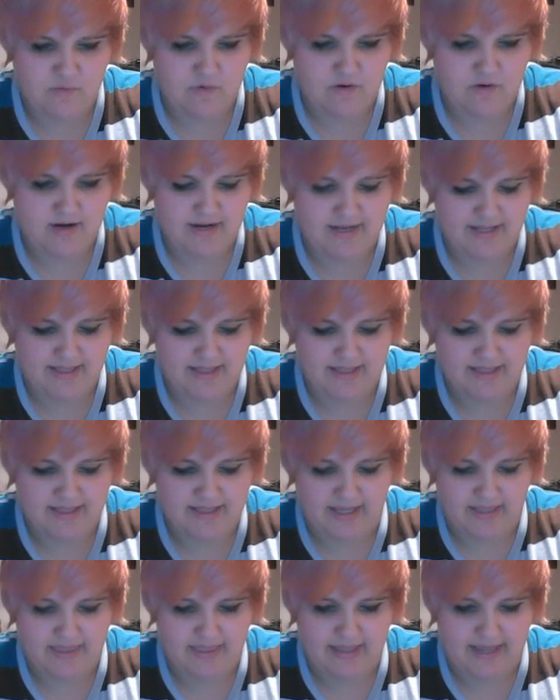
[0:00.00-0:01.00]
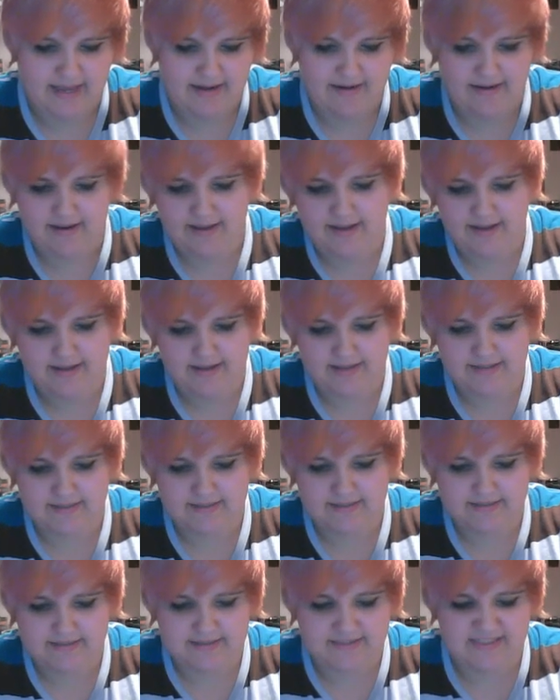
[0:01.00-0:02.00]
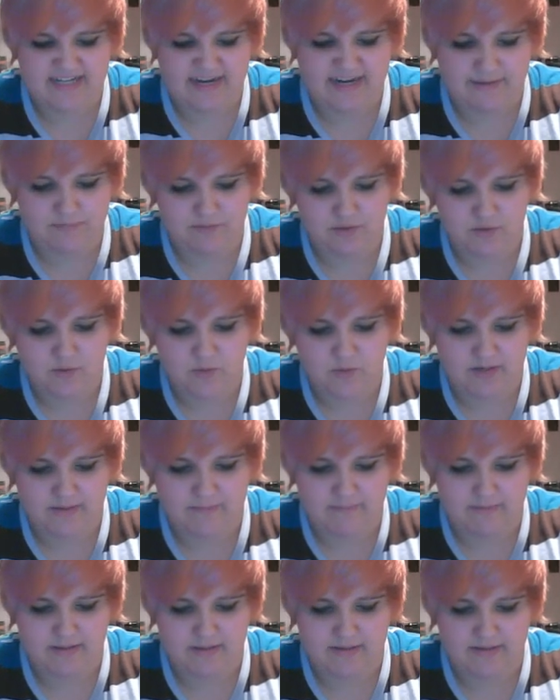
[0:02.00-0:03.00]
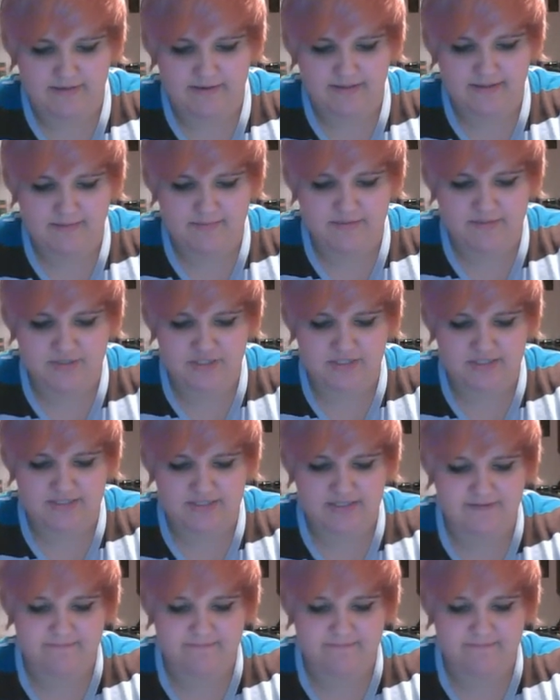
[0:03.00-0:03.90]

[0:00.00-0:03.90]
I click that stop recording button, let me just